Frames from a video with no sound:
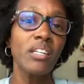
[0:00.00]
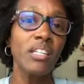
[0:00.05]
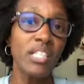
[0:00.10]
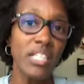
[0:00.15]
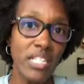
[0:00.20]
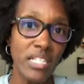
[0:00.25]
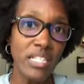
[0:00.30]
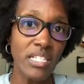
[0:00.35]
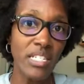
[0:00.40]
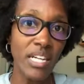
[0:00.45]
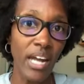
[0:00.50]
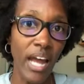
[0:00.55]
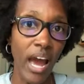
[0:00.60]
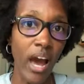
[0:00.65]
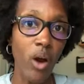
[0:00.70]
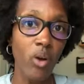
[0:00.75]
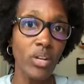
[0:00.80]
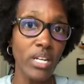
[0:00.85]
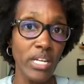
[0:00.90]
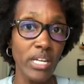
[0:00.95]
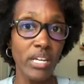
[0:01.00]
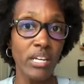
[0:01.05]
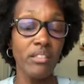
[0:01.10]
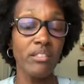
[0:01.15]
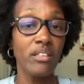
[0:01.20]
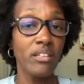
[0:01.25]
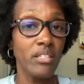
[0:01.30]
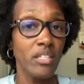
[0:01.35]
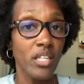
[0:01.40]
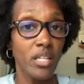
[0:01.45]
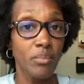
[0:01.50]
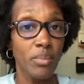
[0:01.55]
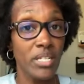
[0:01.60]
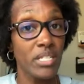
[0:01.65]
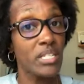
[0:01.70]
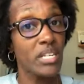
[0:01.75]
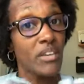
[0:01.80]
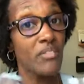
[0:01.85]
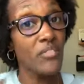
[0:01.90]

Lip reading: listed out in the syllabus.